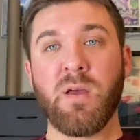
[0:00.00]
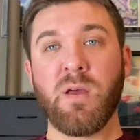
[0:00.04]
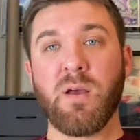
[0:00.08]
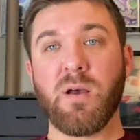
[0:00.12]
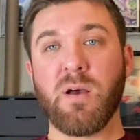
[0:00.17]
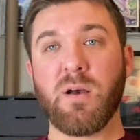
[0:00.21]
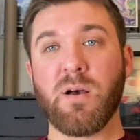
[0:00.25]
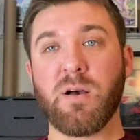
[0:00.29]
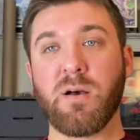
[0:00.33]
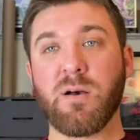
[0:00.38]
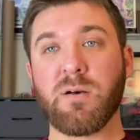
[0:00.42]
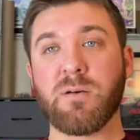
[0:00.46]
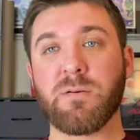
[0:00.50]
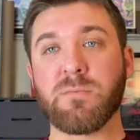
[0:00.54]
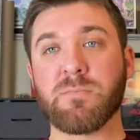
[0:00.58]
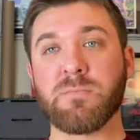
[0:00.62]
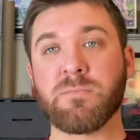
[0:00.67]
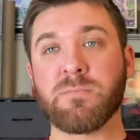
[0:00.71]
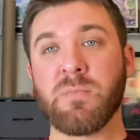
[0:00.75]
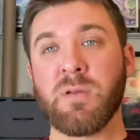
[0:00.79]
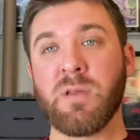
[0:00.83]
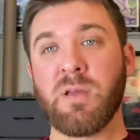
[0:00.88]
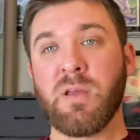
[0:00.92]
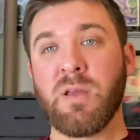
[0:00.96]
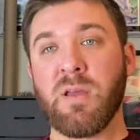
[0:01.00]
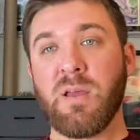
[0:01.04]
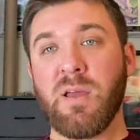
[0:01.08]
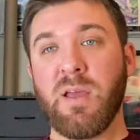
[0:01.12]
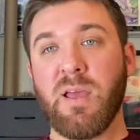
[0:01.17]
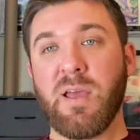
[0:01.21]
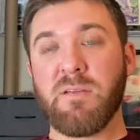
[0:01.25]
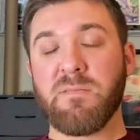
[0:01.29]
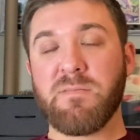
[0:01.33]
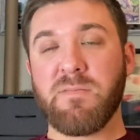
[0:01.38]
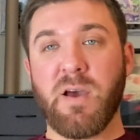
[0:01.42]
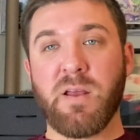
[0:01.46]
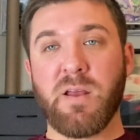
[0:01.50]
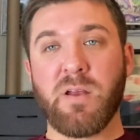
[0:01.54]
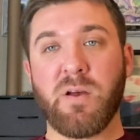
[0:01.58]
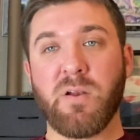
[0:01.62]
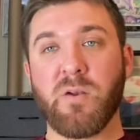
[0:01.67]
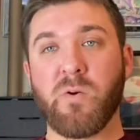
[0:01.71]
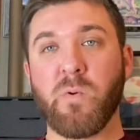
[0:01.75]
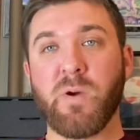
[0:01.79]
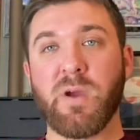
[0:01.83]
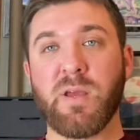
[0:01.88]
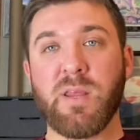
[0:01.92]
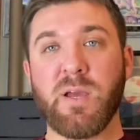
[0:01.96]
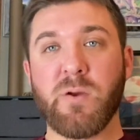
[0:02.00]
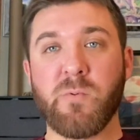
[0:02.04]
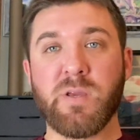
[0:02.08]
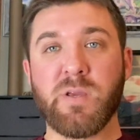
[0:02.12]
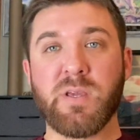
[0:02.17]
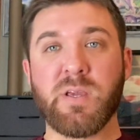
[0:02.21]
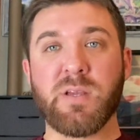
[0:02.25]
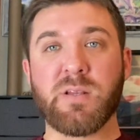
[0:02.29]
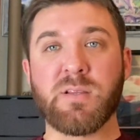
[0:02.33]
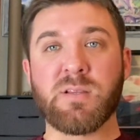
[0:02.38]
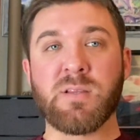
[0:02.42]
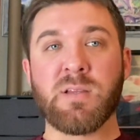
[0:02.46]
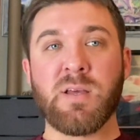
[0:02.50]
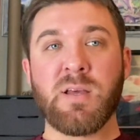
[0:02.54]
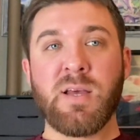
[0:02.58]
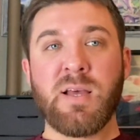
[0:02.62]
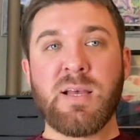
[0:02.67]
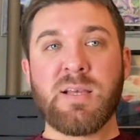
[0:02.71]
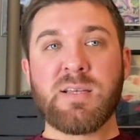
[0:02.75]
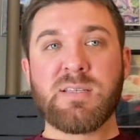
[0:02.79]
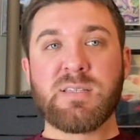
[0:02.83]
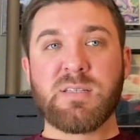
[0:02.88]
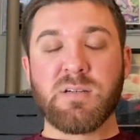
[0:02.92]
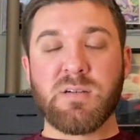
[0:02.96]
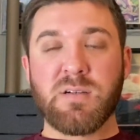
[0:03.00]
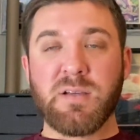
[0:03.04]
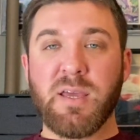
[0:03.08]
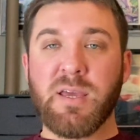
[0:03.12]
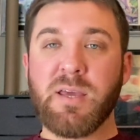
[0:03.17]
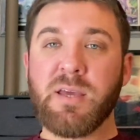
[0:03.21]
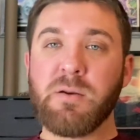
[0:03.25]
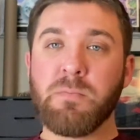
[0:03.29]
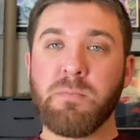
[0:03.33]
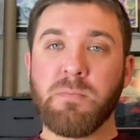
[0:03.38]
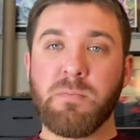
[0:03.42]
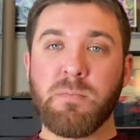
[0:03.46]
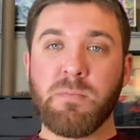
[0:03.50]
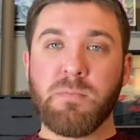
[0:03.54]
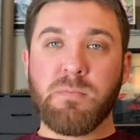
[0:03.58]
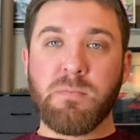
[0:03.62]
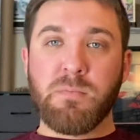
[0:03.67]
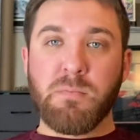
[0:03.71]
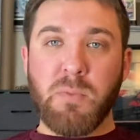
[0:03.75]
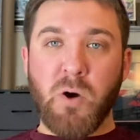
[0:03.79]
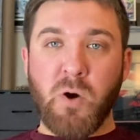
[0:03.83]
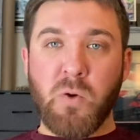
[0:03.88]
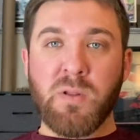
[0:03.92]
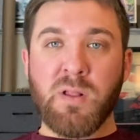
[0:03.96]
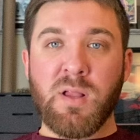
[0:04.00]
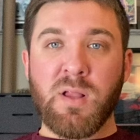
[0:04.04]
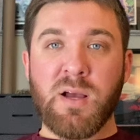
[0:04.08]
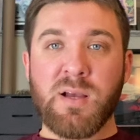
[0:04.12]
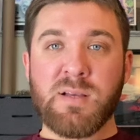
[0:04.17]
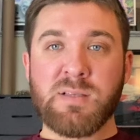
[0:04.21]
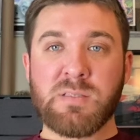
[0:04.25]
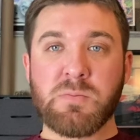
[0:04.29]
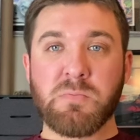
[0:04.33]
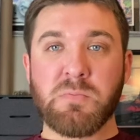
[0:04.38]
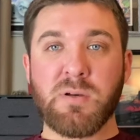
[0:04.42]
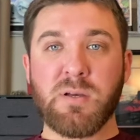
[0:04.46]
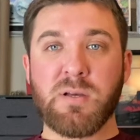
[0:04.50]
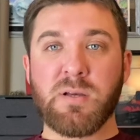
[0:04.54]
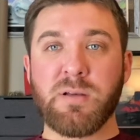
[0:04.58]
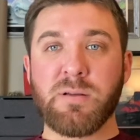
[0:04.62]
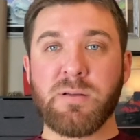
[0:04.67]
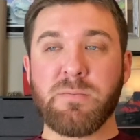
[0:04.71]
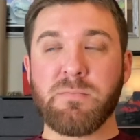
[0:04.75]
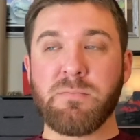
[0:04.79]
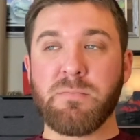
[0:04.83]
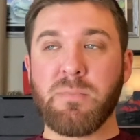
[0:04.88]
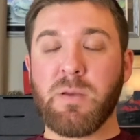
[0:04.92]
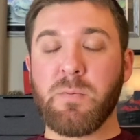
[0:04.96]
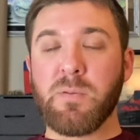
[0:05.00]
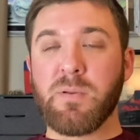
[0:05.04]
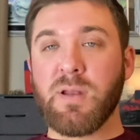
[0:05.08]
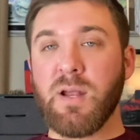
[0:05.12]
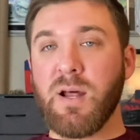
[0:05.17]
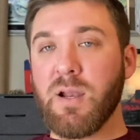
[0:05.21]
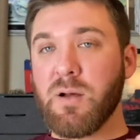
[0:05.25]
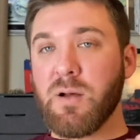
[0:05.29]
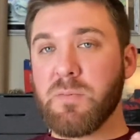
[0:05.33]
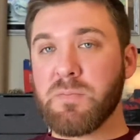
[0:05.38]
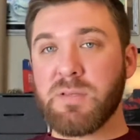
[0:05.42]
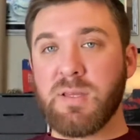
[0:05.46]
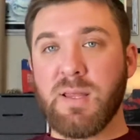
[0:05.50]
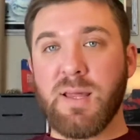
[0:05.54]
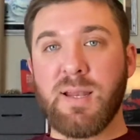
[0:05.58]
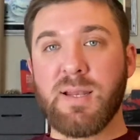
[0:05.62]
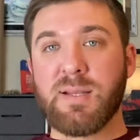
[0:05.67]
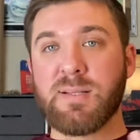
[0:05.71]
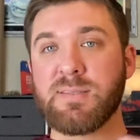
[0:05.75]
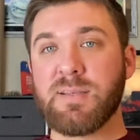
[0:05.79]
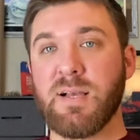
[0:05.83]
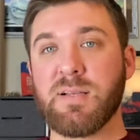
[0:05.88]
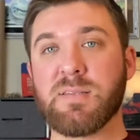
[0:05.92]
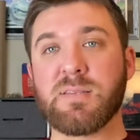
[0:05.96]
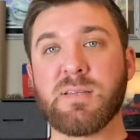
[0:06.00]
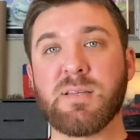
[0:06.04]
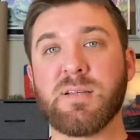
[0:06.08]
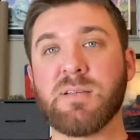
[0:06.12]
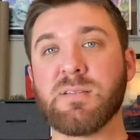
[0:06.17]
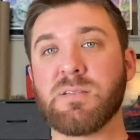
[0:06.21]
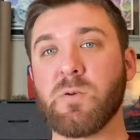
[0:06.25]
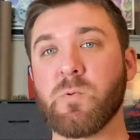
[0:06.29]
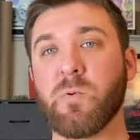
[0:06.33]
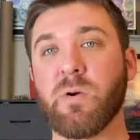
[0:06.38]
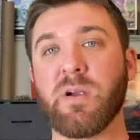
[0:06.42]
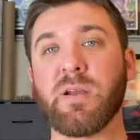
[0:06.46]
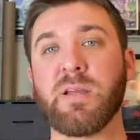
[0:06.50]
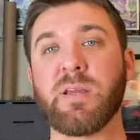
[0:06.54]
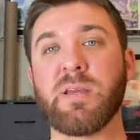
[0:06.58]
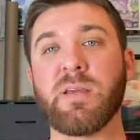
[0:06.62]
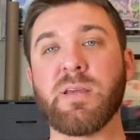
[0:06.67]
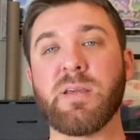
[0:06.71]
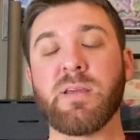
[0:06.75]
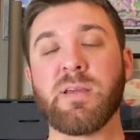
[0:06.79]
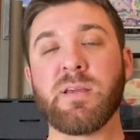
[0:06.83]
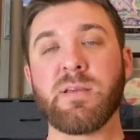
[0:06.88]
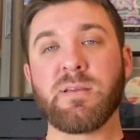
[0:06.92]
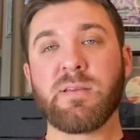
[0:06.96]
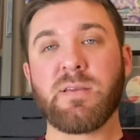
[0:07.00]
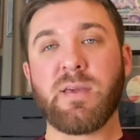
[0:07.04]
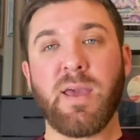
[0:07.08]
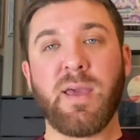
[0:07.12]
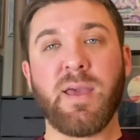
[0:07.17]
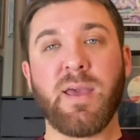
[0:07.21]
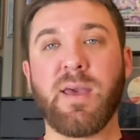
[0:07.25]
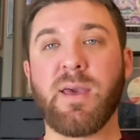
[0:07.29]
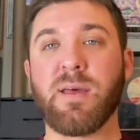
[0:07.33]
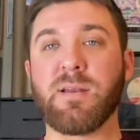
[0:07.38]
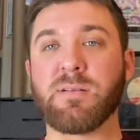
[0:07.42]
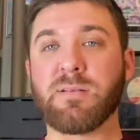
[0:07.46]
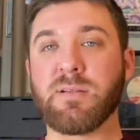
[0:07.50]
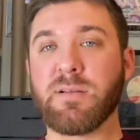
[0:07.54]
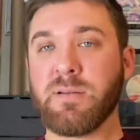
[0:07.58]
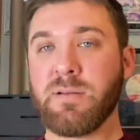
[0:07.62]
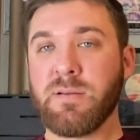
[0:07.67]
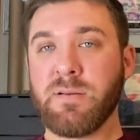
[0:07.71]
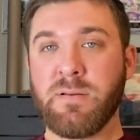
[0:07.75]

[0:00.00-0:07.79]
and find out a way that we can still get him mobilized, but maybe not up to that intensity to where he can't handle it.